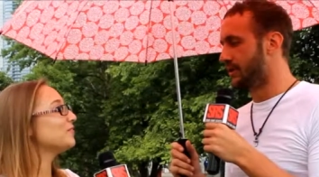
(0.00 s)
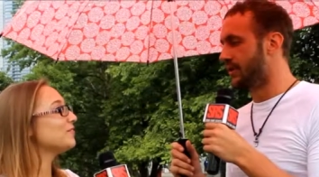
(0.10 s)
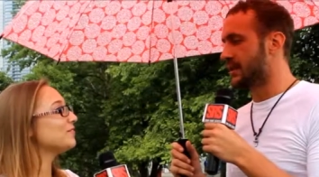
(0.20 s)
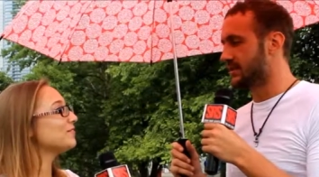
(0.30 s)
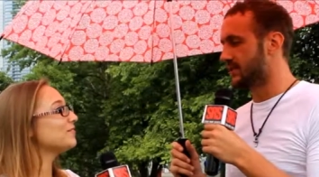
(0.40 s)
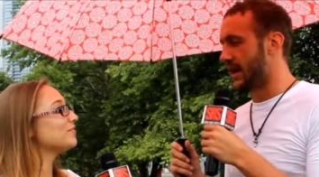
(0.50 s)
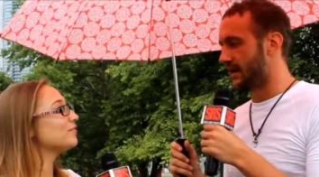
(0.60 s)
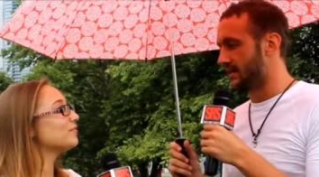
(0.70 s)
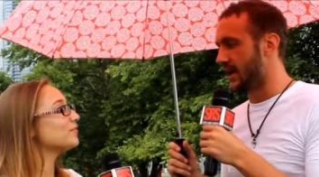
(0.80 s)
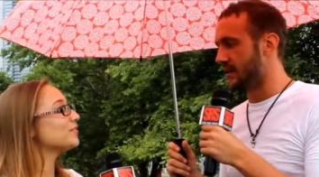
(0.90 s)
Speaker 1: wanted to write
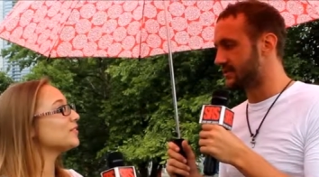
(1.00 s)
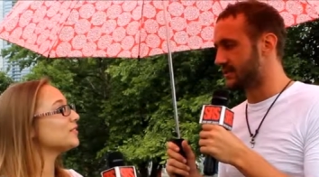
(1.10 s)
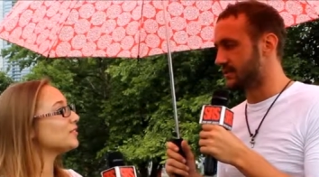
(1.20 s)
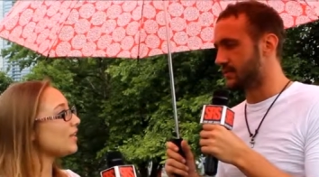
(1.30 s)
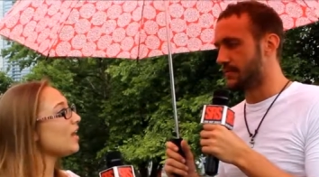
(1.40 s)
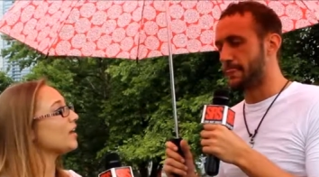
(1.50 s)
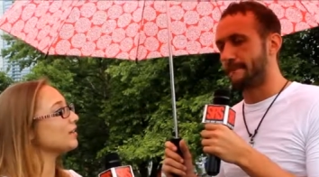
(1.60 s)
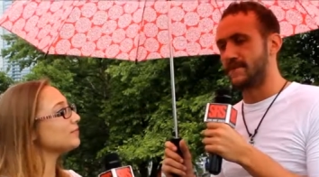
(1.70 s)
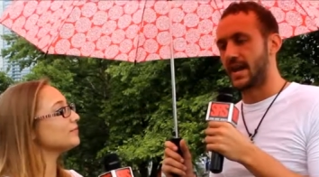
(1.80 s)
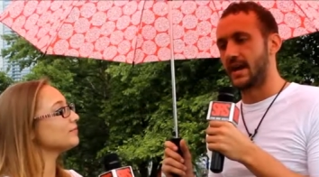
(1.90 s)
something I could dance to.
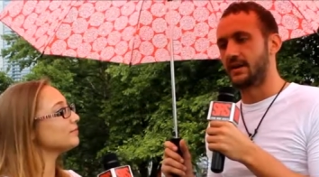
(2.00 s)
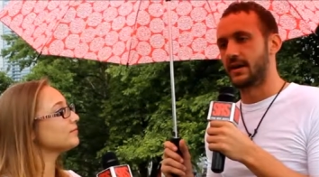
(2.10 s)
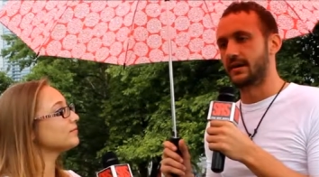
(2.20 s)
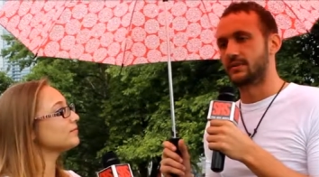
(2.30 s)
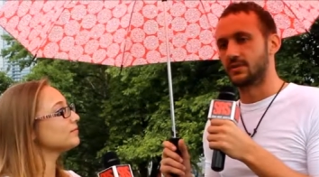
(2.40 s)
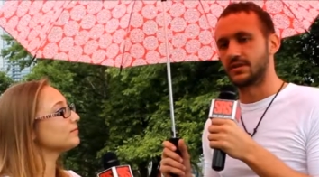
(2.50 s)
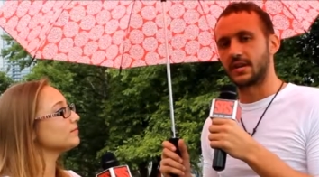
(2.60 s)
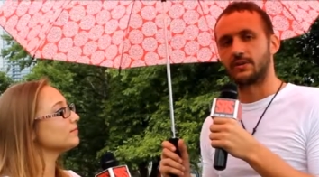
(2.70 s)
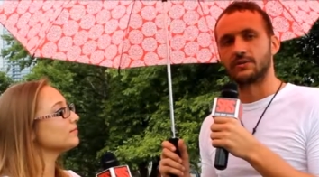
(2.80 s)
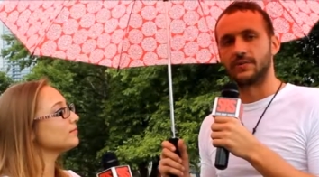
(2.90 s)
Yeah. And uh, so
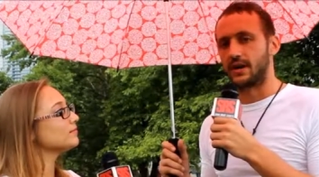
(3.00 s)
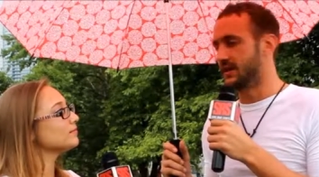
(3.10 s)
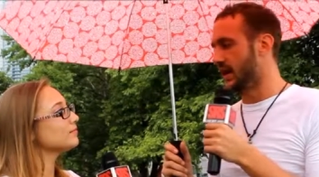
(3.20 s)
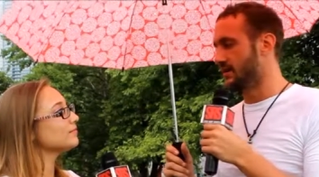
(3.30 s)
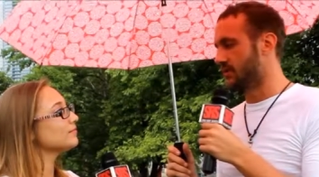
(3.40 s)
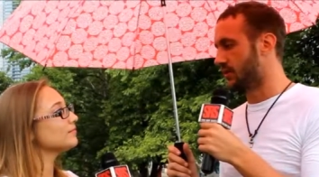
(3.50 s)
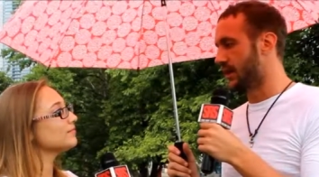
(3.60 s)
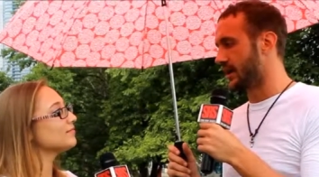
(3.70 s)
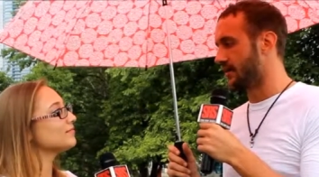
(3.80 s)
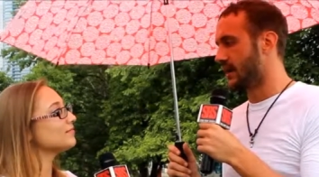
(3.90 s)
this single is very dance
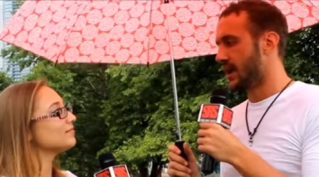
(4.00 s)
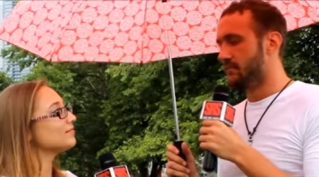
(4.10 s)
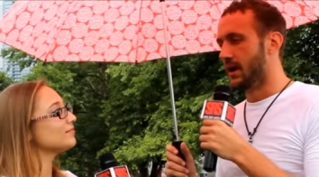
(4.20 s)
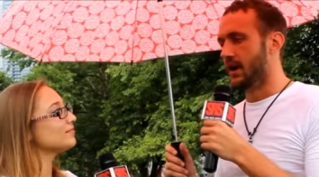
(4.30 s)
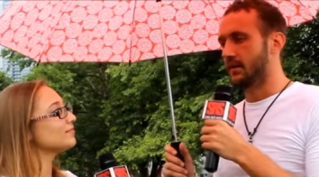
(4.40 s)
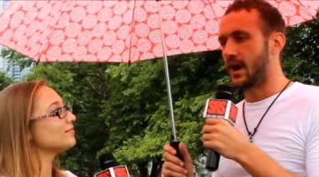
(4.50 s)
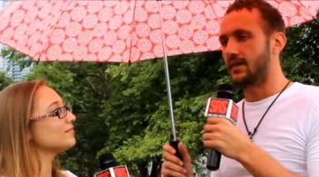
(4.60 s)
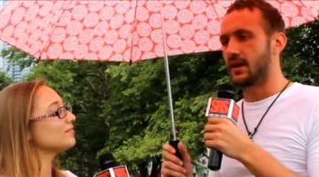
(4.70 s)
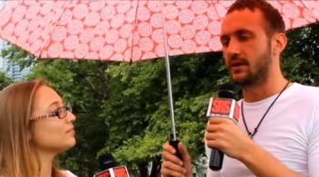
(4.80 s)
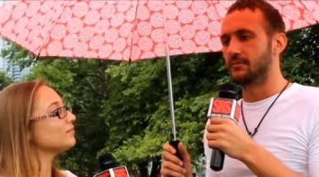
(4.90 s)
oriented, but
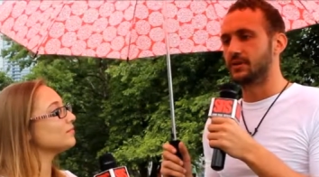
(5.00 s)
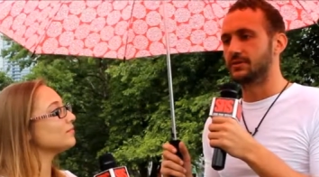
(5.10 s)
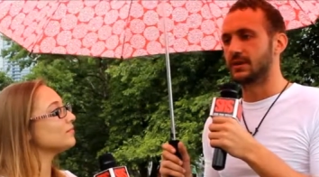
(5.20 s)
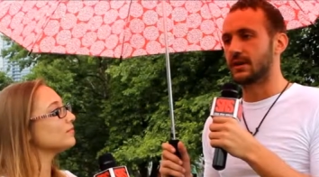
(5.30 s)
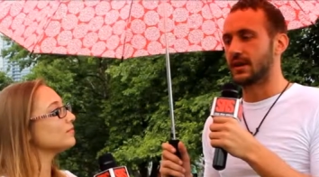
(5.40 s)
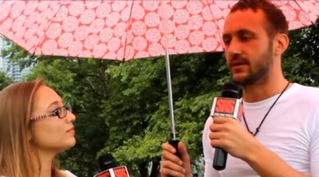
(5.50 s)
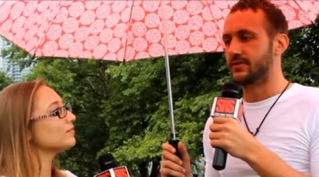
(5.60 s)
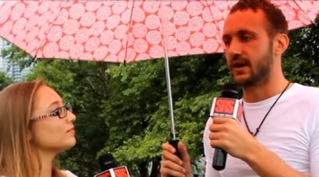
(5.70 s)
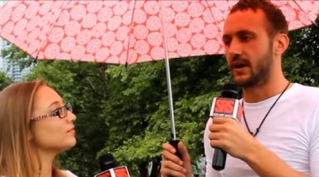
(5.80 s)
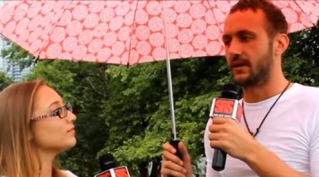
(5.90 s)
a lot of the other music
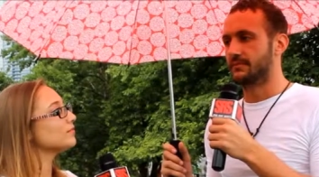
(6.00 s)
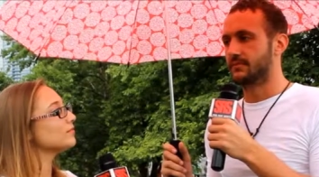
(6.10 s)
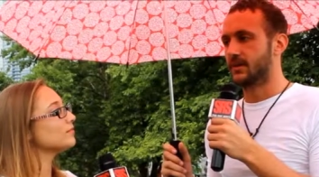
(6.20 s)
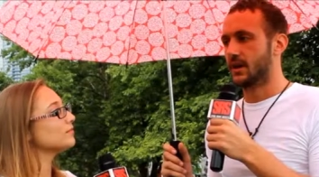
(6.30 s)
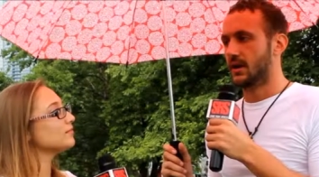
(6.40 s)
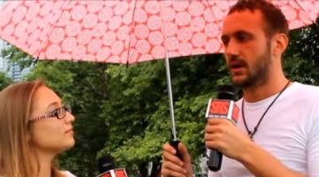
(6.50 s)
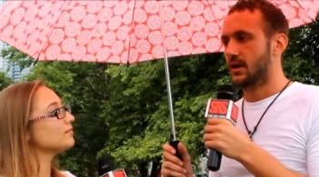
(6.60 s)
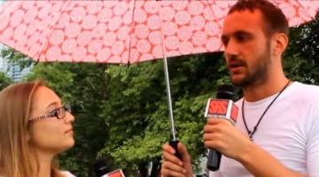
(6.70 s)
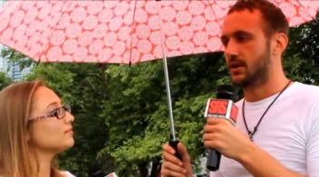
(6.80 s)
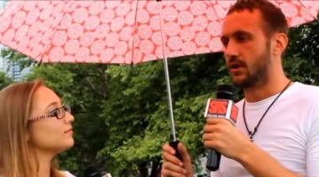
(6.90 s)
is. Uh,
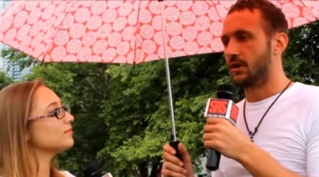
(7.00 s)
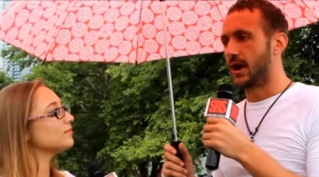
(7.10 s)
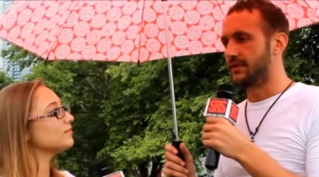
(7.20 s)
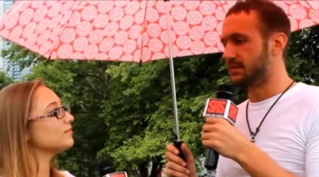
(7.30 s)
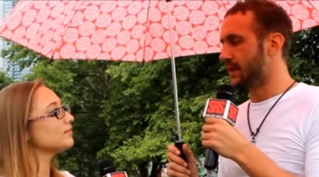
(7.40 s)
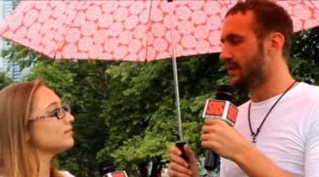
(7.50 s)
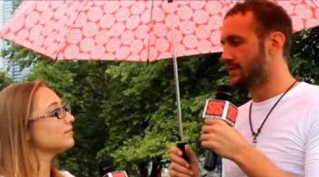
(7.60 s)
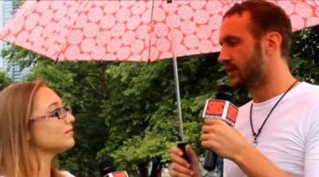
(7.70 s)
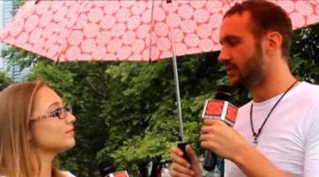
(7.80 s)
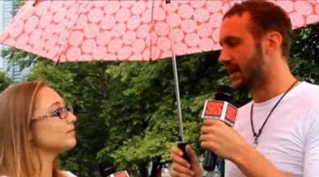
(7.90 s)
you know, a lot of it's
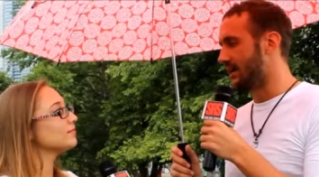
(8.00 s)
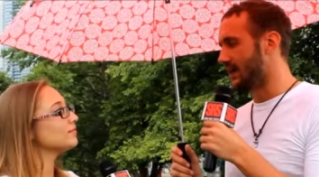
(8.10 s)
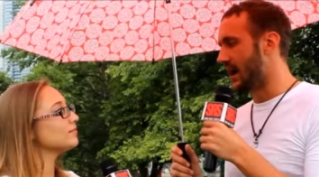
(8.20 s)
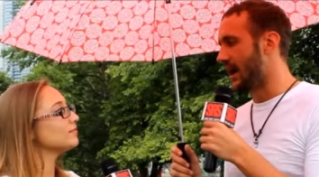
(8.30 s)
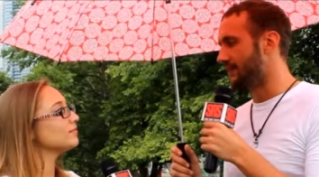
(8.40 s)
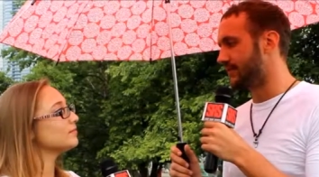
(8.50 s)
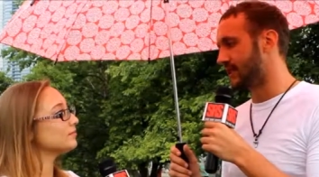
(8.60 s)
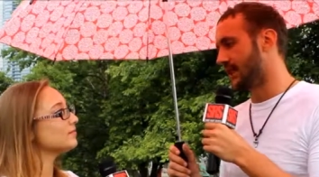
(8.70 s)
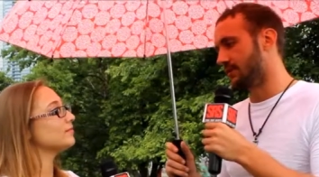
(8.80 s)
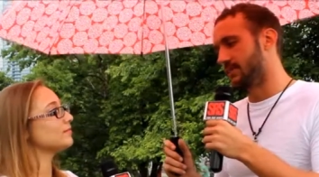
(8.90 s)
about small town
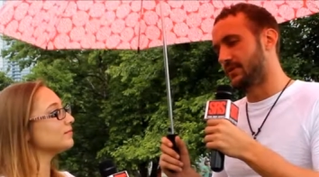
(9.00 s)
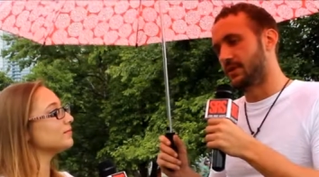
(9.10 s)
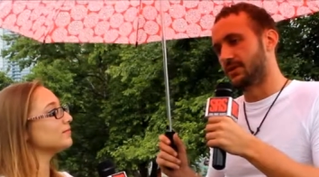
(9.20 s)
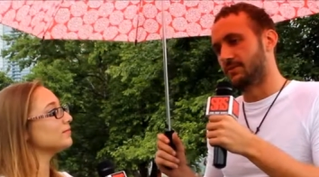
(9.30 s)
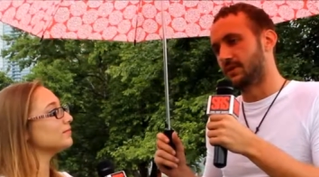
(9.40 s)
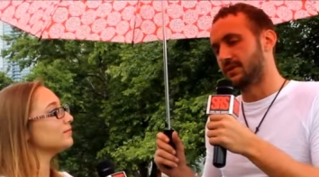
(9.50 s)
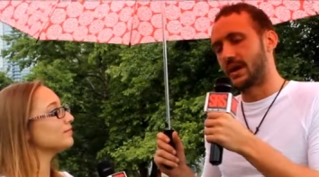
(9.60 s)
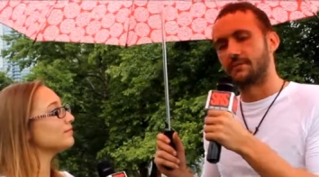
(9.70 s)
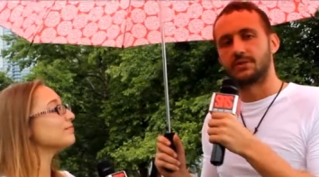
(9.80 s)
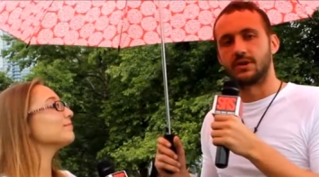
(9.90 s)
life, and I grew up in a real
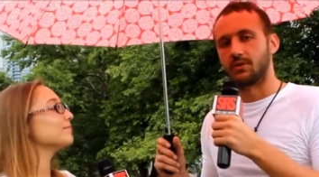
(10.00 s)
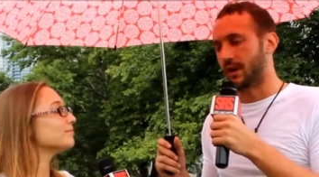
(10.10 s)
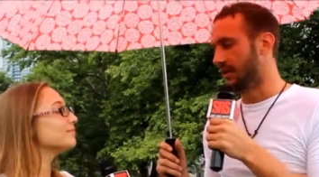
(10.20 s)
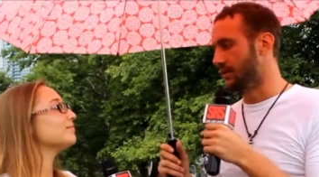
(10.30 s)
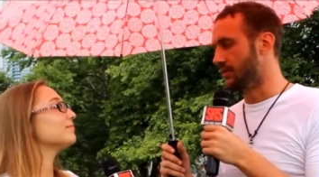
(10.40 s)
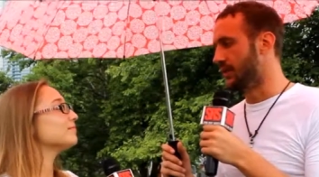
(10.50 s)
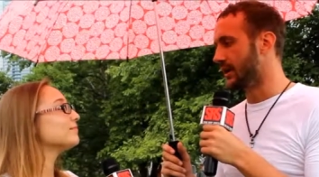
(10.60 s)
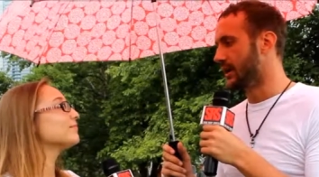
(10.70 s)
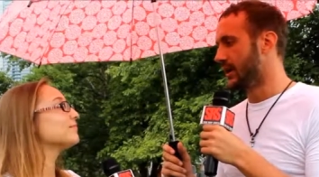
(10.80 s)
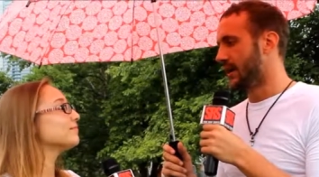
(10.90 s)
small town in Patoka,
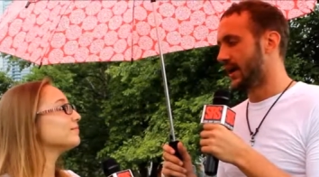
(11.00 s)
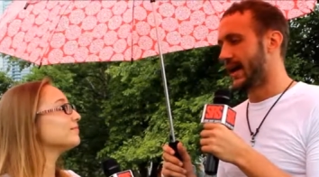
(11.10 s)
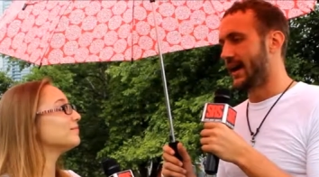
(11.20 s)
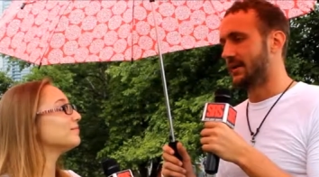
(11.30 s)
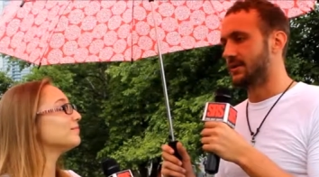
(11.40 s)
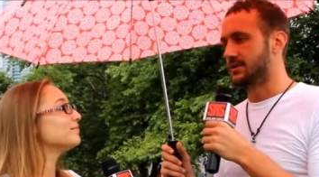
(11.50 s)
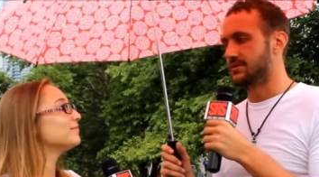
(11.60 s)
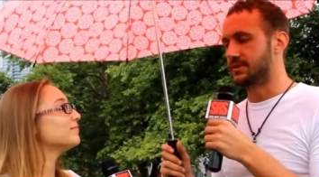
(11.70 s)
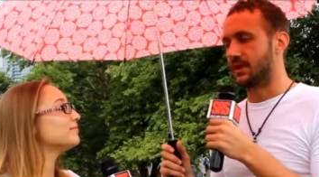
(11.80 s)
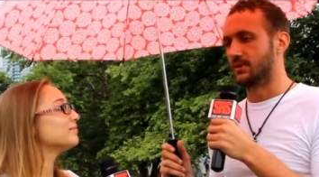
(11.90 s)
Illinois, and
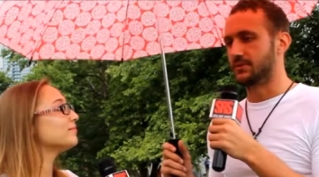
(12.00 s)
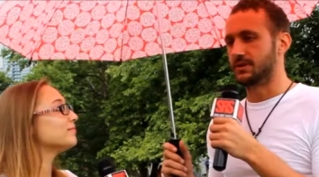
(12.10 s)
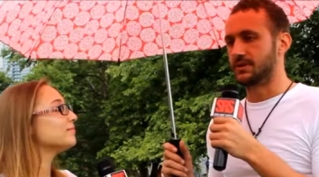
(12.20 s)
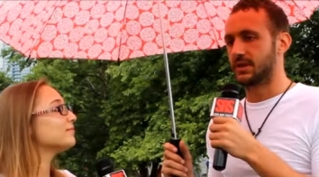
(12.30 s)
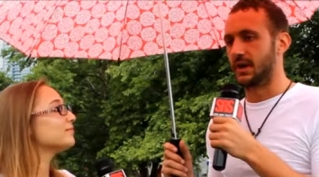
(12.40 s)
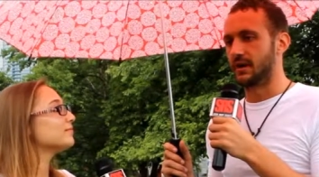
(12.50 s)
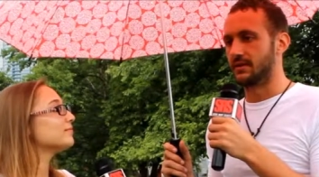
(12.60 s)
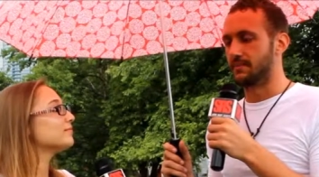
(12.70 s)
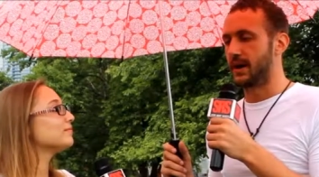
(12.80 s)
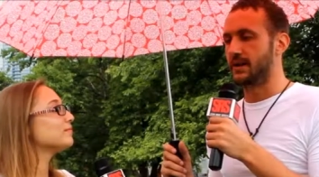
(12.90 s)
there's some songs that we just
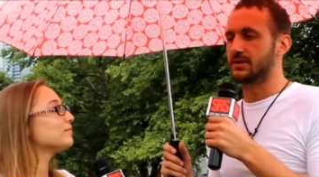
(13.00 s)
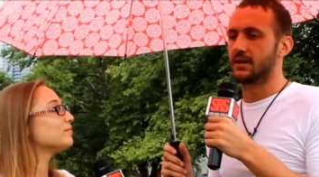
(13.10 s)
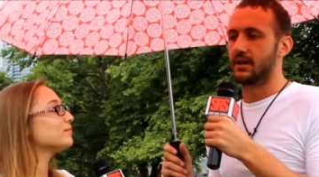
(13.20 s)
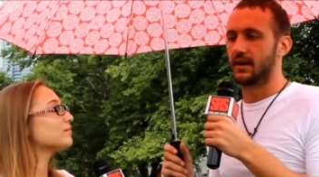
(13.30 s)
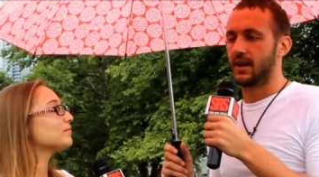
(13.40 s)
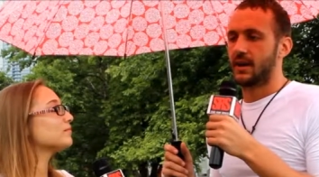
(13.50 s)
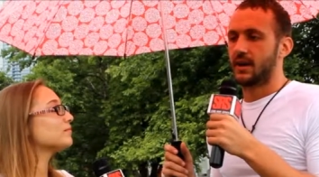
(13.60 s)
cut in the past uh,